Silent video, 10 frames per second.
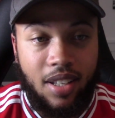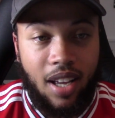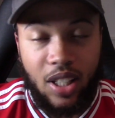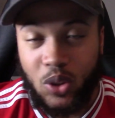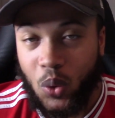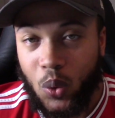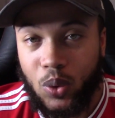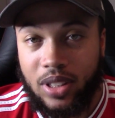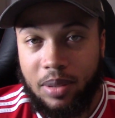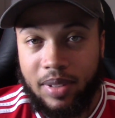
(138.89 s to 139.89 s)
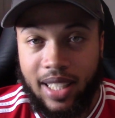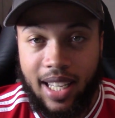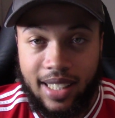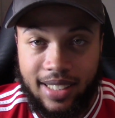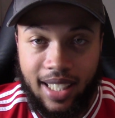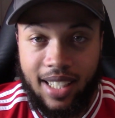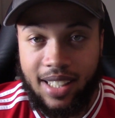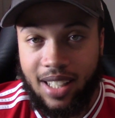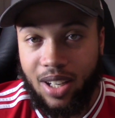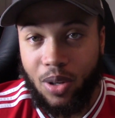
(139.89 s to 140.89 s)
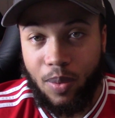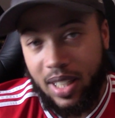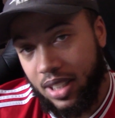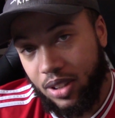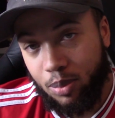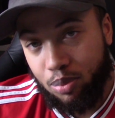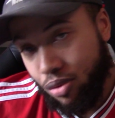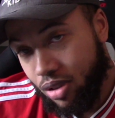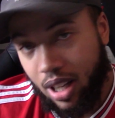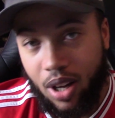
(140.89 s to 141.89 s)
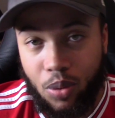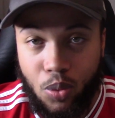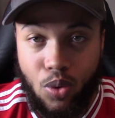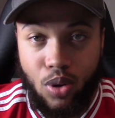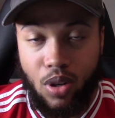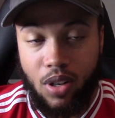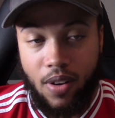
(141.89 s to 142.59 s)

has caused him to get a second yellow when he's brought down Walker.